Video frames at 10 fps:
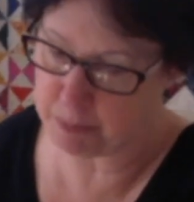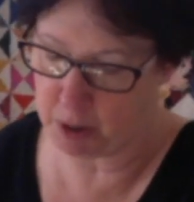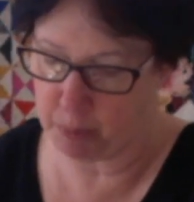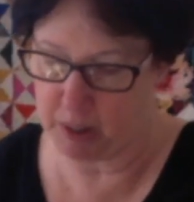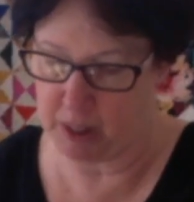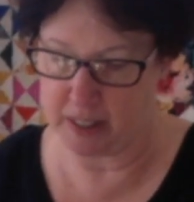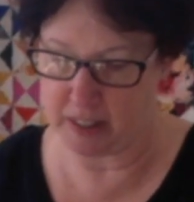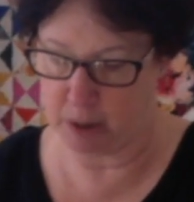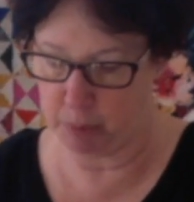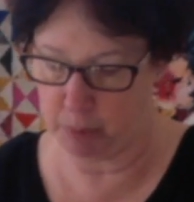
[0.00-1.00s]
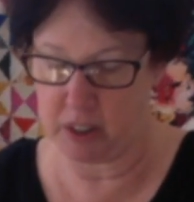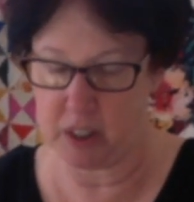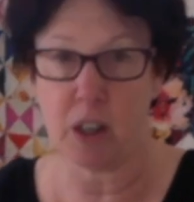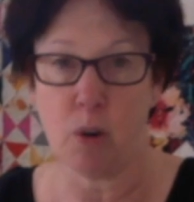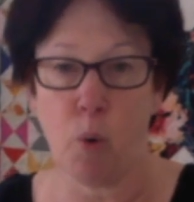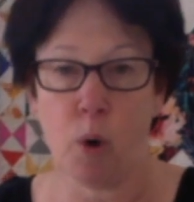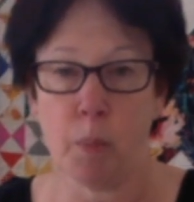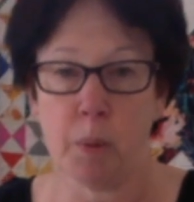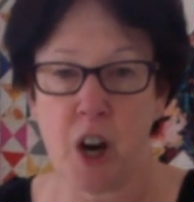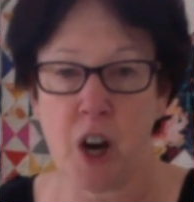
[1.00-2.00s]
I realize I really did a
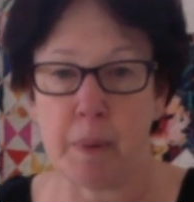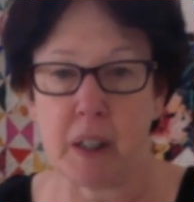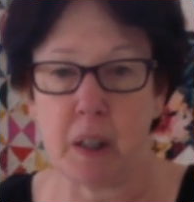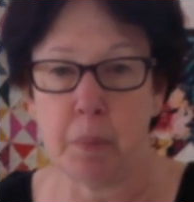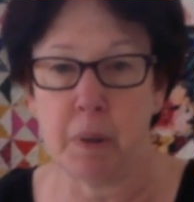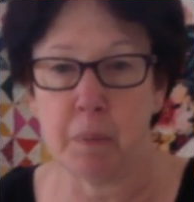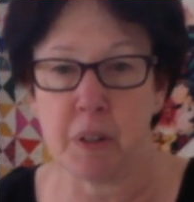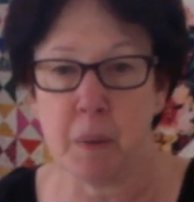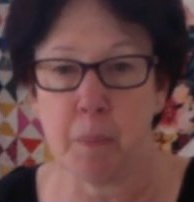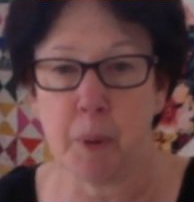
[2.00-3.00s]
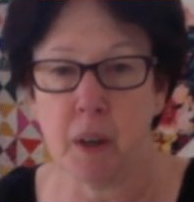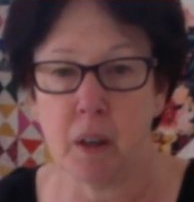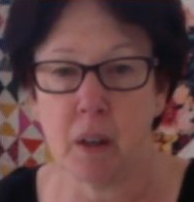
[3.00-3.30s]
horrible job at keeping them separate.